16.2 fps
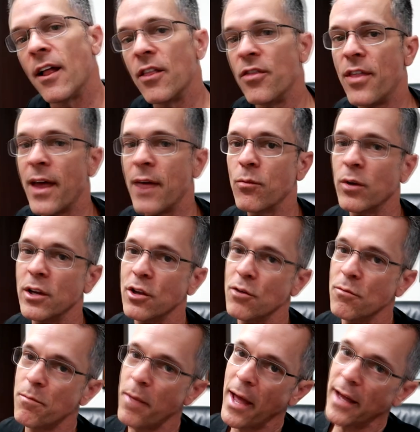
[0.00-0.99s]
Then when
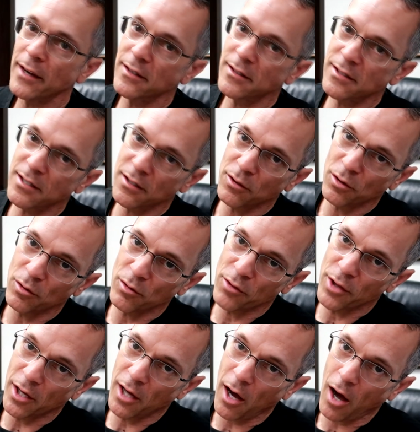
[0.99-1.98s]
you bend to
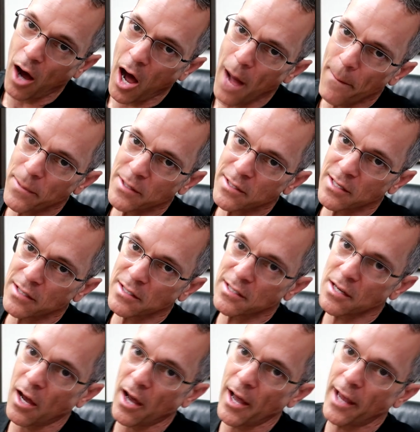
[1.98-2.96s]
the opposite
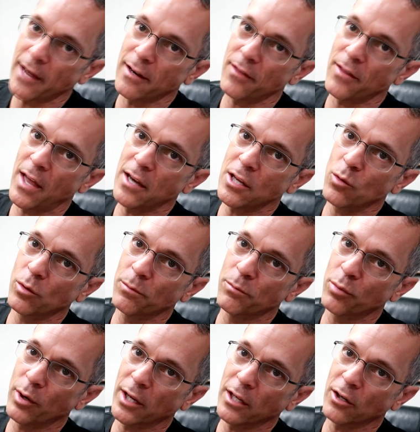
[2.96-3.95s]
side, then you will
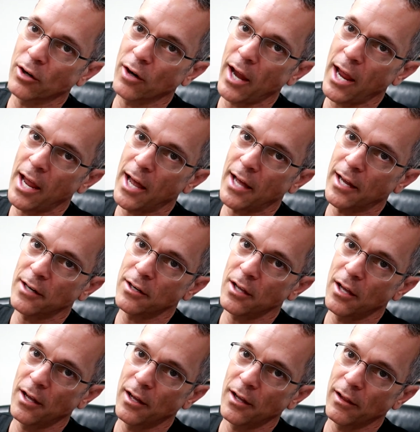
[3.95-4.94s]
bring your hand
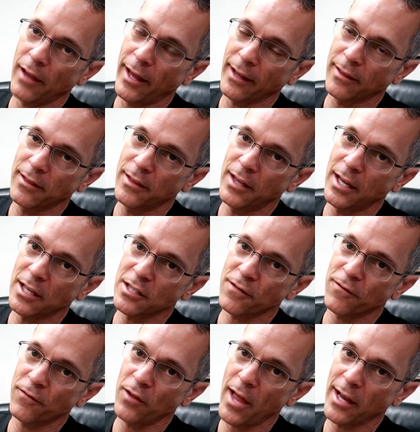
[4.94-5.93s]
like
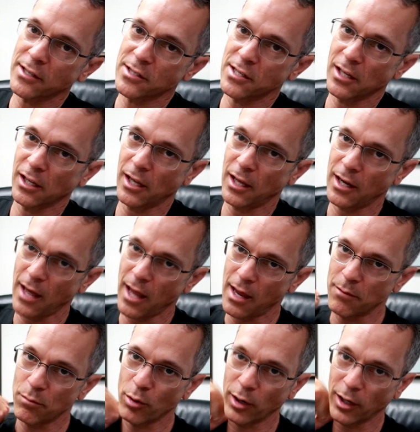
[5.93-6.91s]
this, flexing it
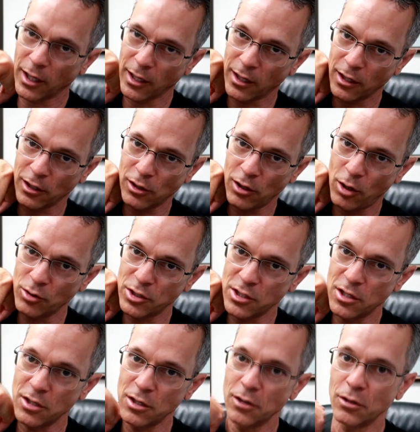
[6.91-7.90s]
and bringing it close
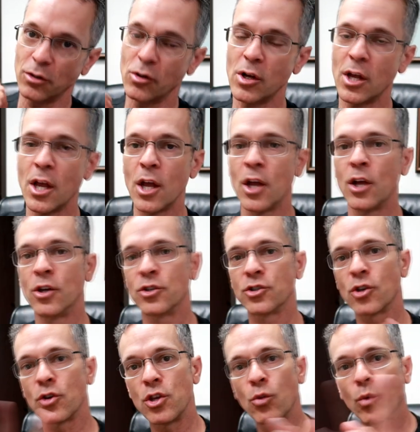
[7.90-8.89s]
to you.
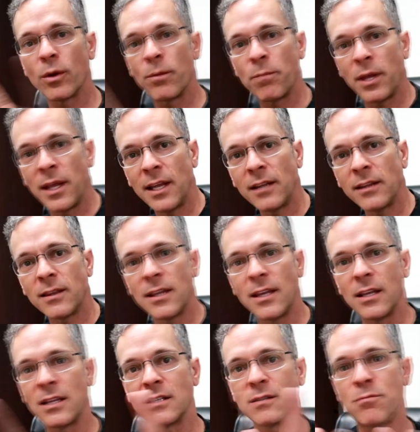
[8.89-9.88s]
So you repeat
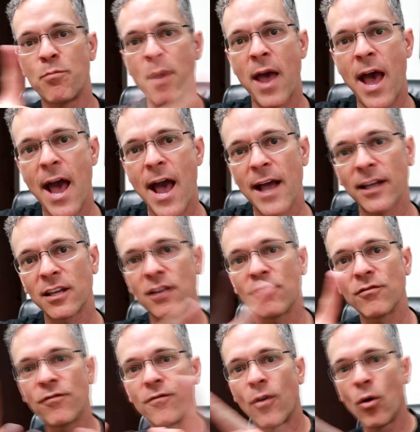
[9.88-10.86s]
these back
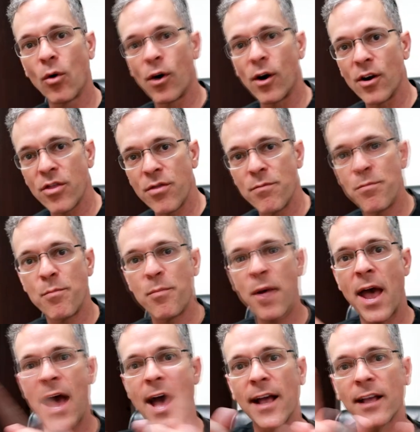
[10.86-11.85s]
and forth
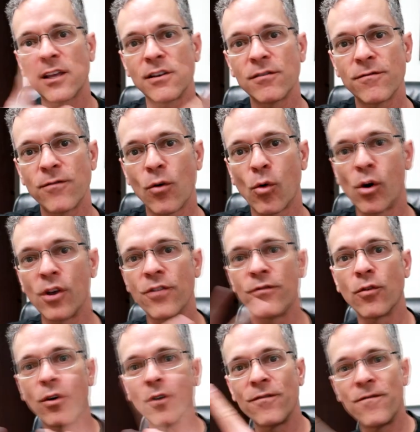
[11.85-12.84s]

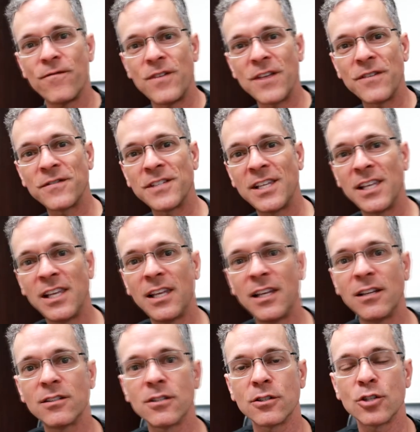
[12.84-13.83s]
for
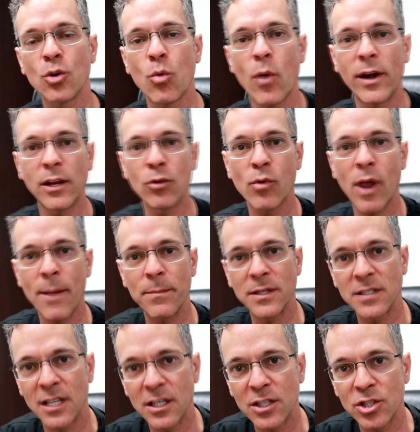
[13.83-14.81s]
15 to 20
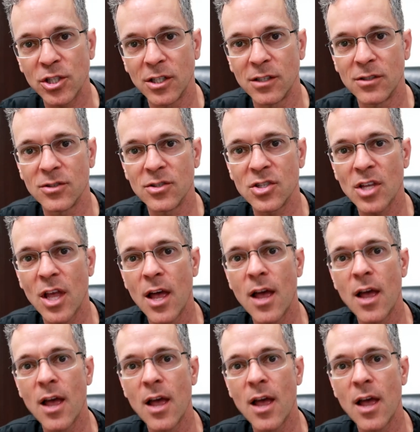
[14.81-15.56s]
repetitions,